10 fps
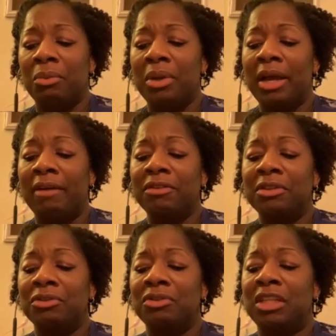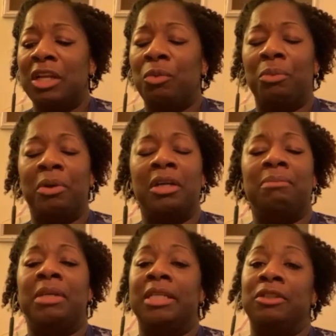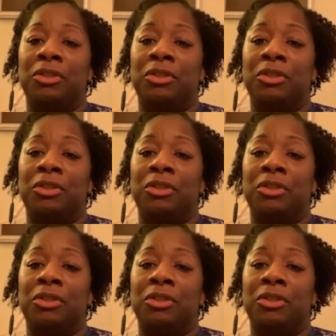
we have to understand what we're committing